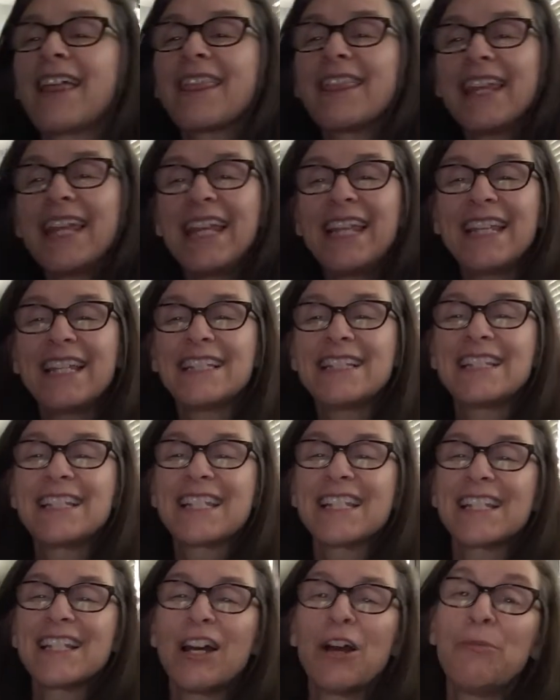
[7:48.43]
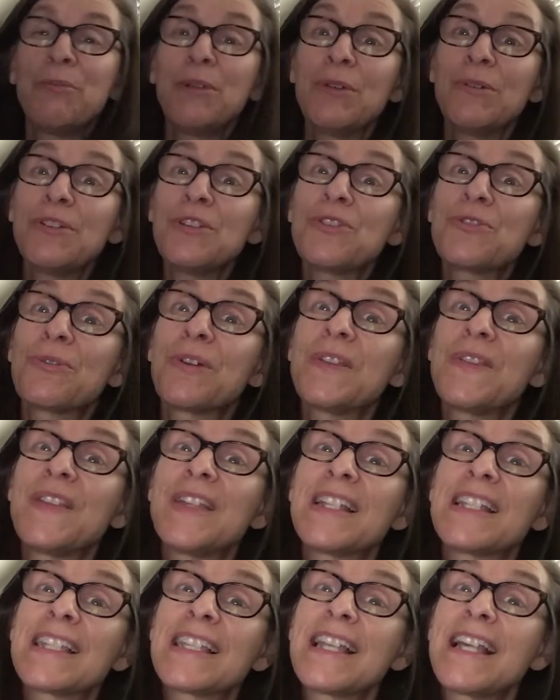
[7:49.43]
The end. Hope you enjoyed
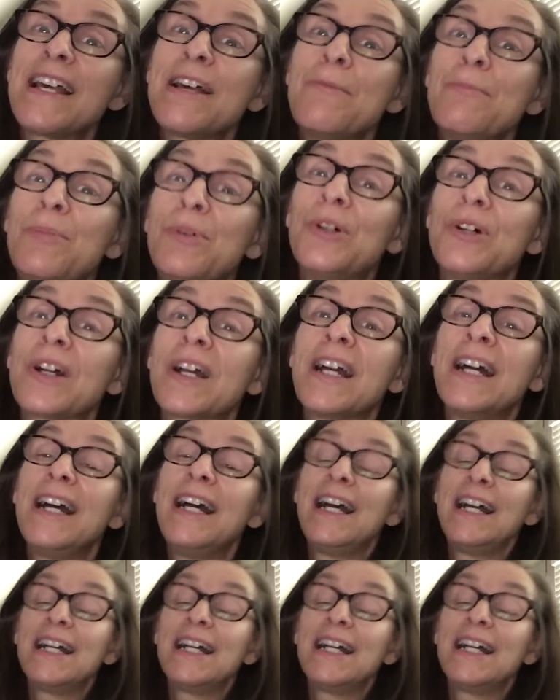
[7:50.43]
this book,